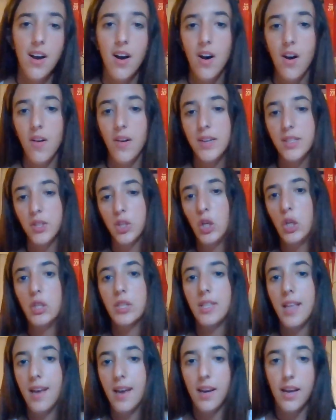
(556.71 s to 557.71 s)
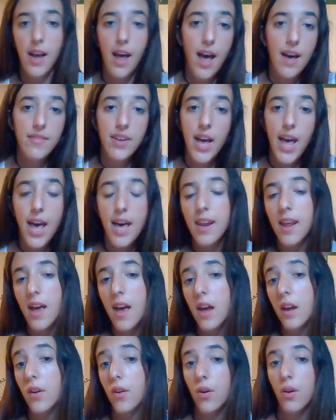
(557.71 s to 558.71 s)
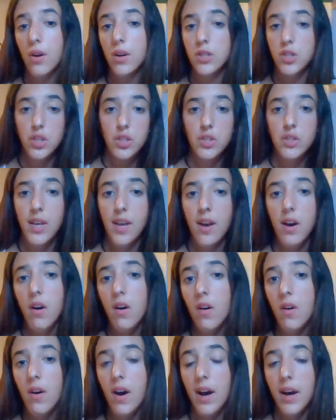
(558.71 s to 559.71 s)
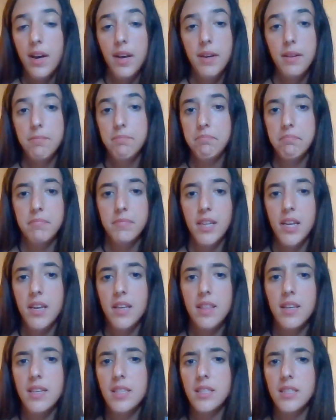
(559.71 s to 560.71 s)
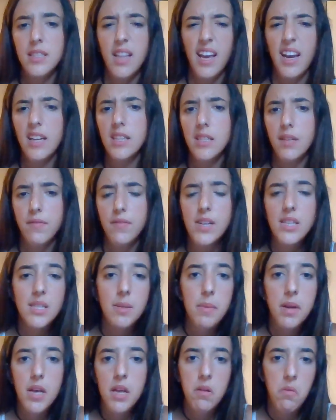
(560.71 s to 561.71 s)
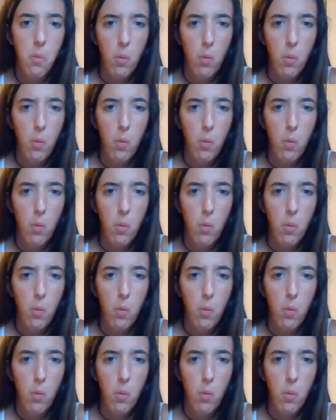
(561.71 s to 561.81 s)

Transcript: "Oh, I just like I have a headache," or just say, "Oh, I take this like it's a vitamin."